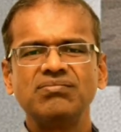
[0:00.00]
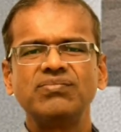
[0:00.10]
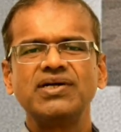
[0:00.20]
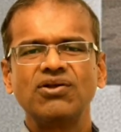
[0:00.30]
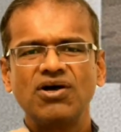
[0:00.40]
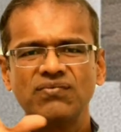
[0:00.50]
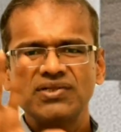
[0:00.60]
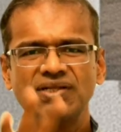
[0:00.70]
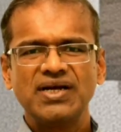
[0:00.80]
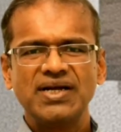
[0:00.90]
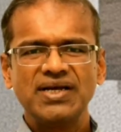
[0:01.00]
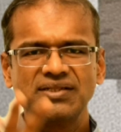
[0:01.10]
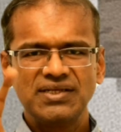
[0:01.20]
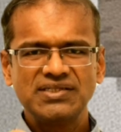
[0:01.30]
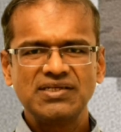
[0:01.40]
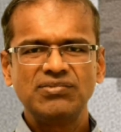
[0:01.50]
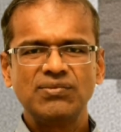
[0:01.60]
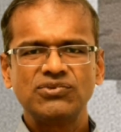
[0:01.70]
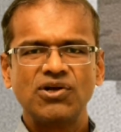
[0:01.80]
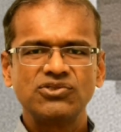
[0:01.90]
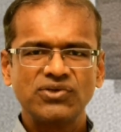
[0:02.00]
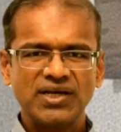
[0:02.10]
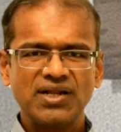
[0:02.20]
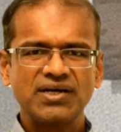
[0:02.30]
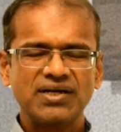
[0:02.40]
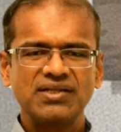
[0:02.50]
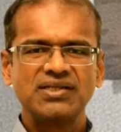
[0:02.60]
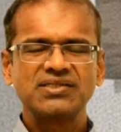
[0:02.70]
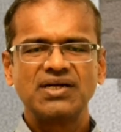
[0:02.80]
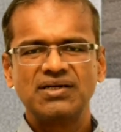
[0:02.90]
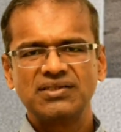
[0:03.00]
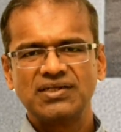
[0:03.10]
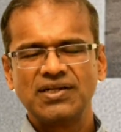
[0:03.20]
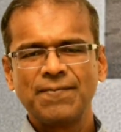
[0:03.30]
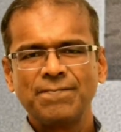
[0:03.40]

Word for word: but along with the headache, these symptoms also can occur in this condition.